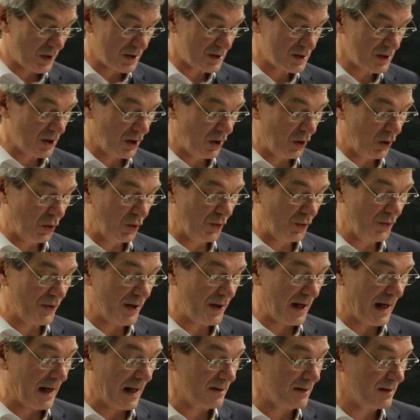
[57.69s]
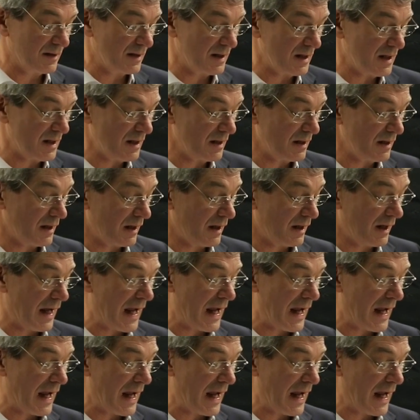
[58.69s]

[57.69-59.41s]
we're told that the